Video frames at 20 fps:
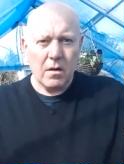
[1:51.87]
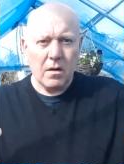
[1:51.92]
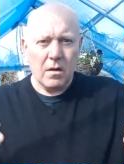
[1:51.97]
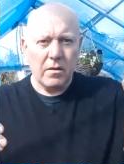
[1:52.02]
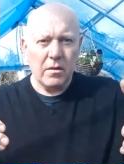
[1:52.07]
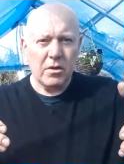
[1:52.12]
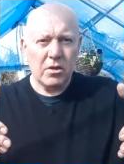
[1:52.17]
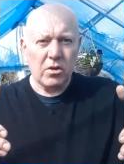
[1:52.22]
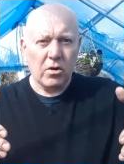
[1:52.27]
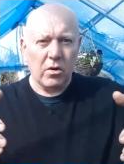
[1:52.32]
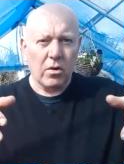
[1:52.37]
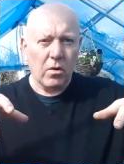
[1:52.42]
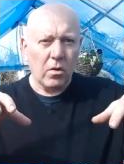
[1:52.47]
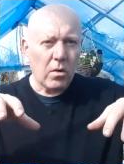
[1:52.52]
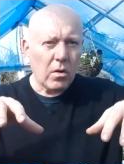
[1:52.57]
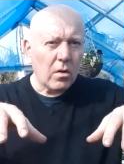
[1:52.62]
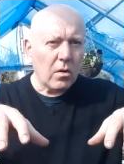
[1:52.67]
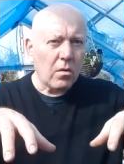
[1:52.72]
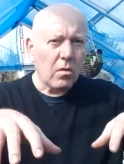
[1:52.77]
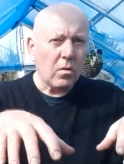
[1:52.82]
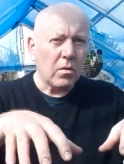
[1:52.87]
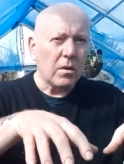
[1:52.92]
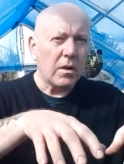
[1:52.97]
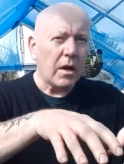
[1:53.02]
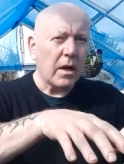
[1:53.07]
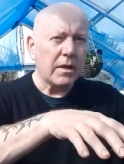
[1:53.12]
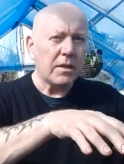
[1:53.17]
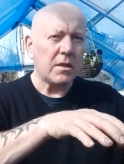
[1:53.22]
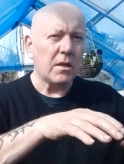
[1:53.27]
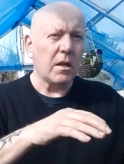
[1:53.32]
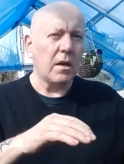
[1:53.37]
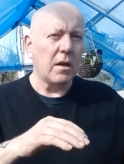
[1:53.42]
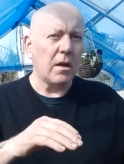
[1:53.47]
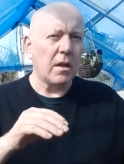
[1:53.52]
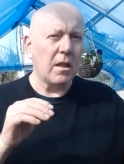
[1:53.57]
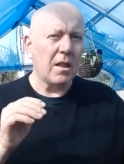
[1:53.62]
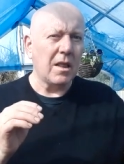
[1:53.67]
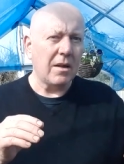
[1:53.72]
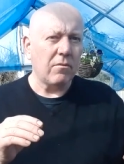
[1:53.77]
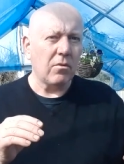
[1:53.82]
and the soil all nicely
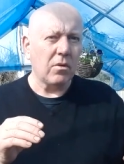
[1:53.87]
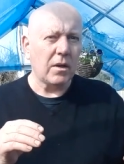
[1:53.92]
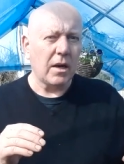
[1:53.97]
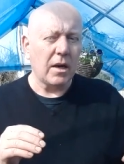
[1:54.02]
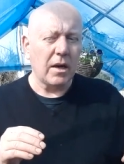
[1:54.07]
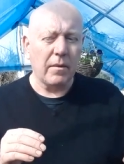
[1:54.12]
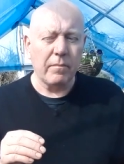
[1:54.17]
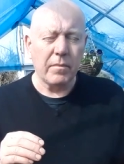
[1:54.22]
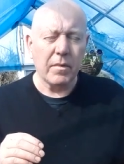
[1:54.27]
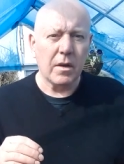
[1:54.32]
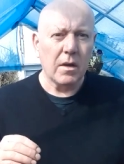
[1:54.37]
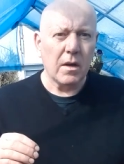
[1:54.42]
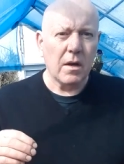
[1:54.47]
levelled out.